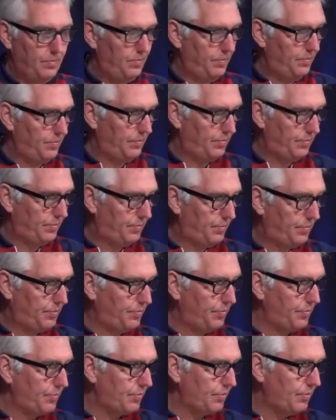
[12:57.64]

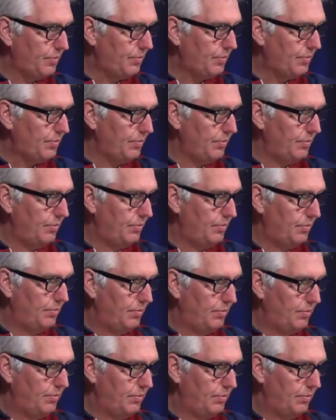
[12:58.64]

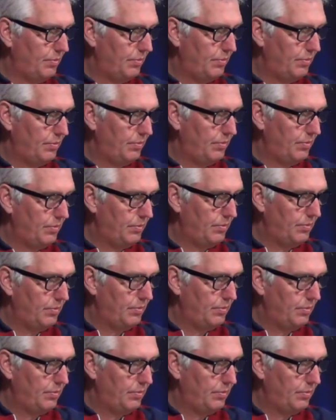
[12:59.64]
[no speech]